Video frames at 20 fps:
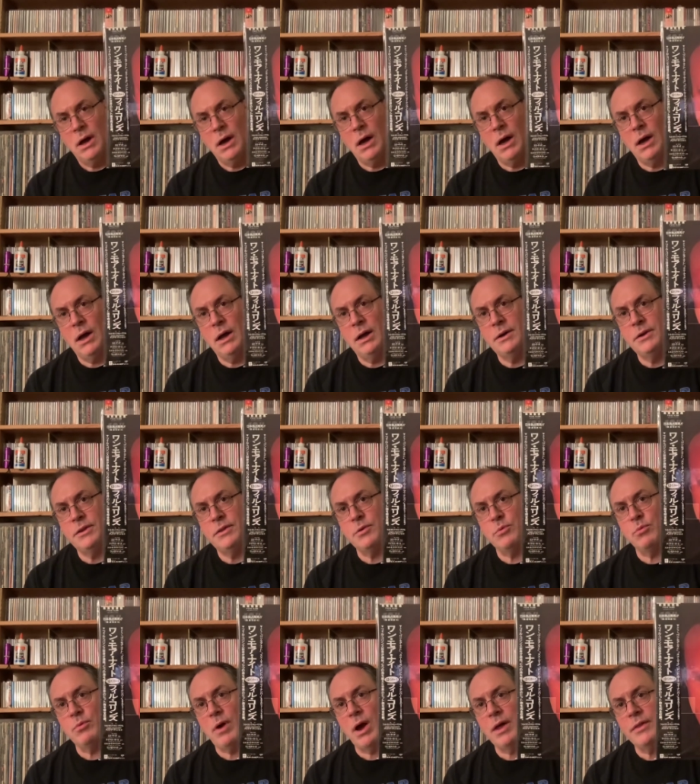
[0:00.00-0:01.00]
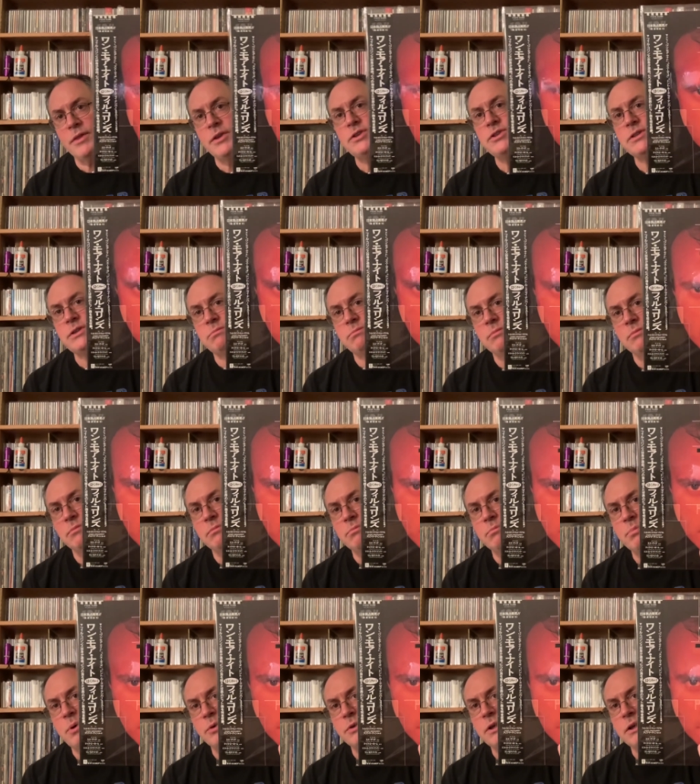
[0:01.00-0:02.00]
on this
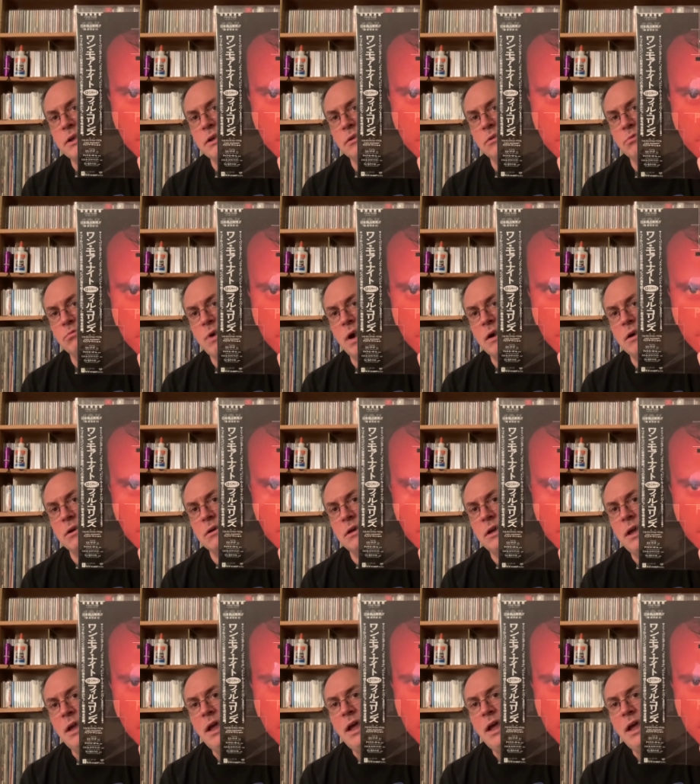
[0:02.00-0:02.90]
particular record